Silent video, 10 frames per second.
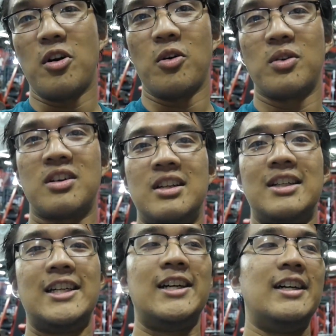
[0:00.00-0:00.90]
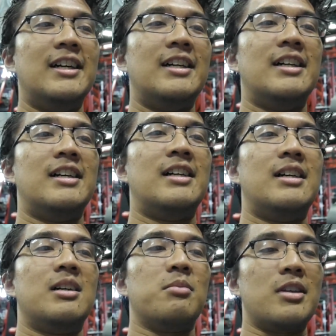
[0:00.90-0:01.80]
know.
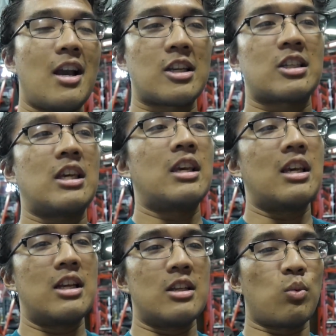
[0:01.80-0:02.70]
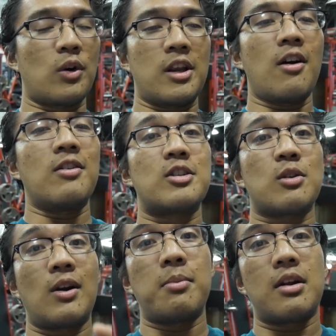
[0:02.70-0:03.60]
But yes, he is working on his
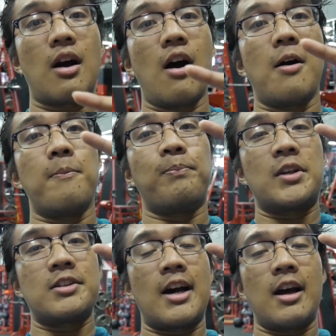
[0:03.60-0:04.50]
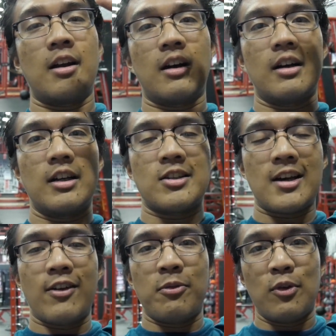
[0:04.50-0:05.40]
script um, because I.
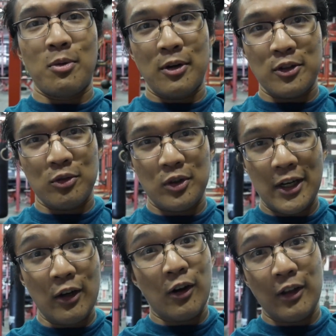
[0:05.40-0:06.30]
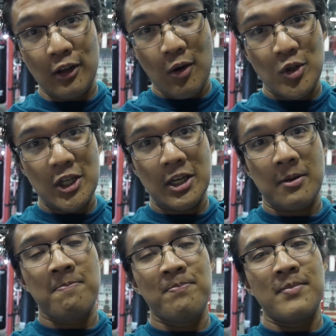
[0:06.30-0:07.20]
Aside from doing personal training, online
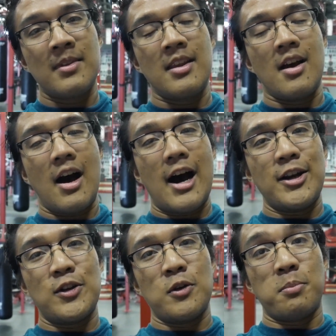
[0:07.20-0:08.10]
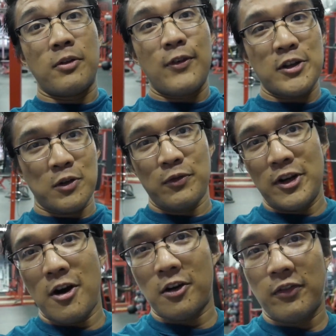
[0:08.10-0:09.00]
coaching, I do professional
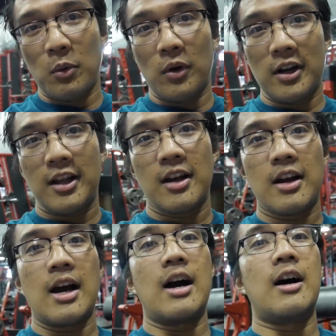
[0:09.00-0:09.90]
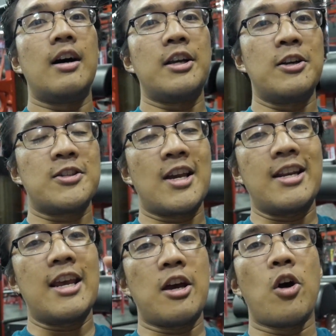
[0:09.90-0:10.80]
videography work uh, here in San
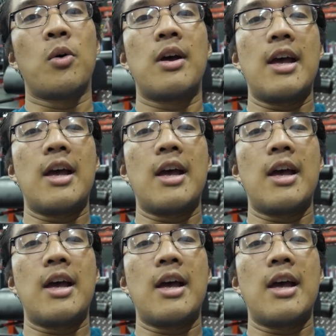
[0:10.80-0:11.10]
Diego.